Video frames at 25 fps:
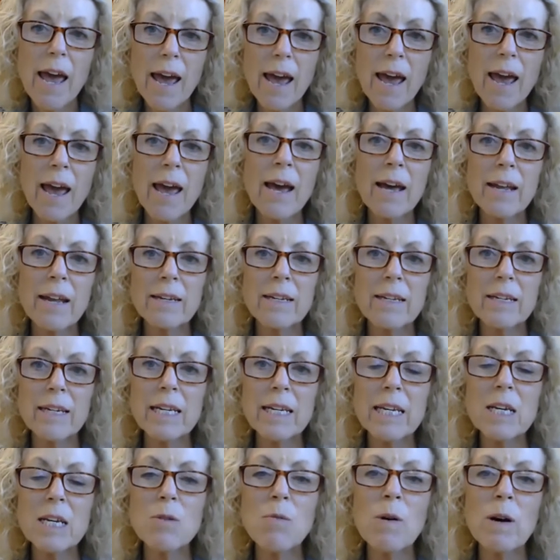And
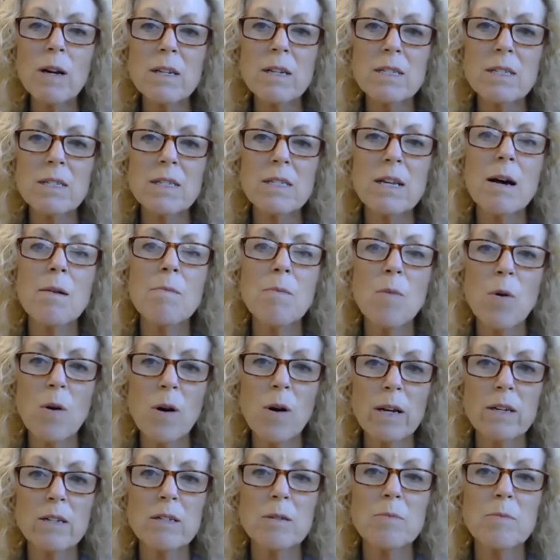he wanted
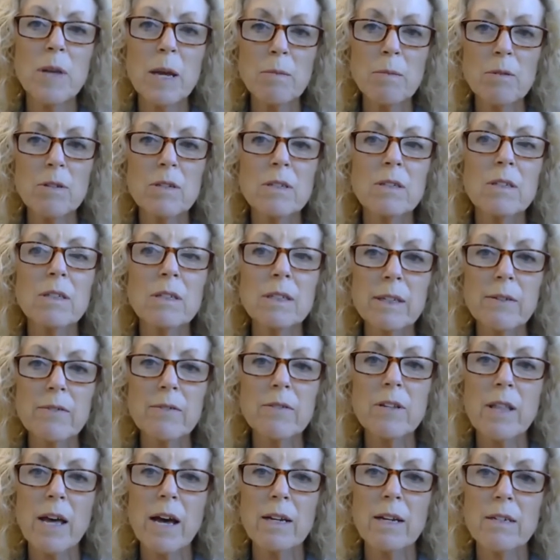someone to be able to
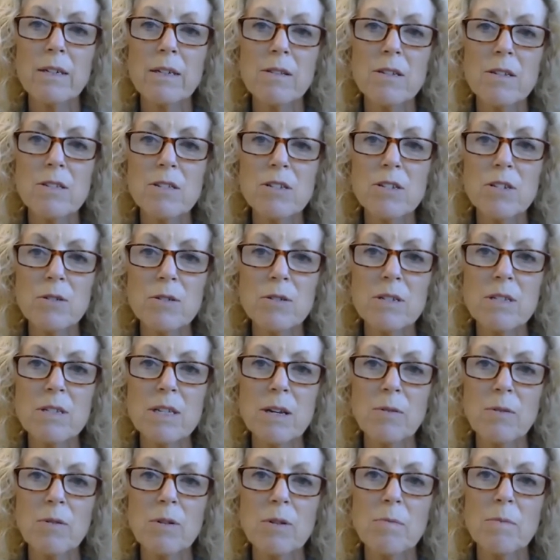deliver that to the students
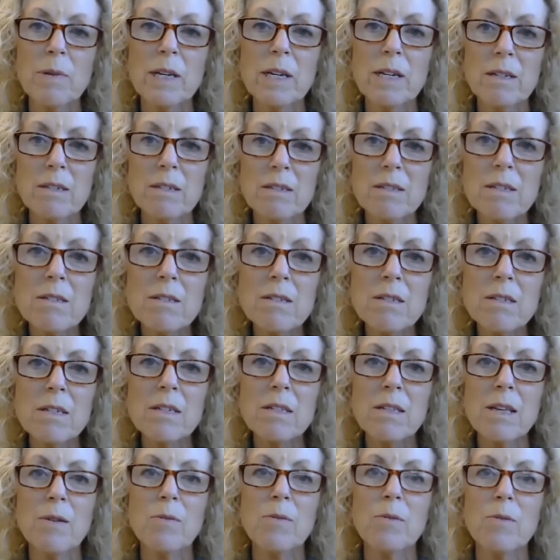that would be
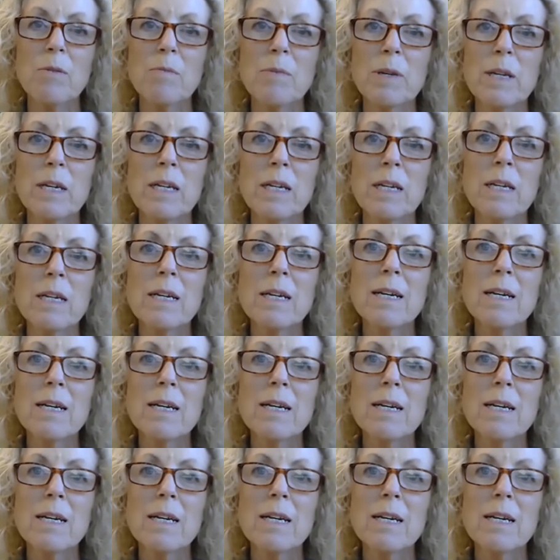consistent, that would be